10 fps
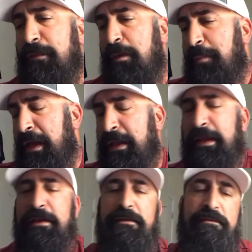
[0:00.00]

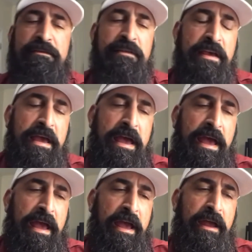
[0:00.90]
opinions
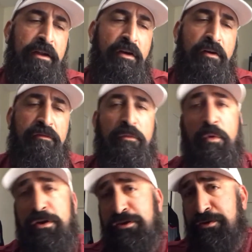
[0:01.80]
and of
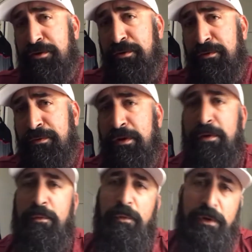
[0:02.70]
what's true,
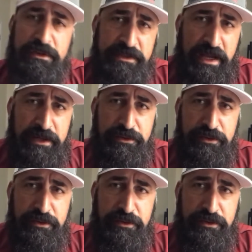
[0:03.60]
what's not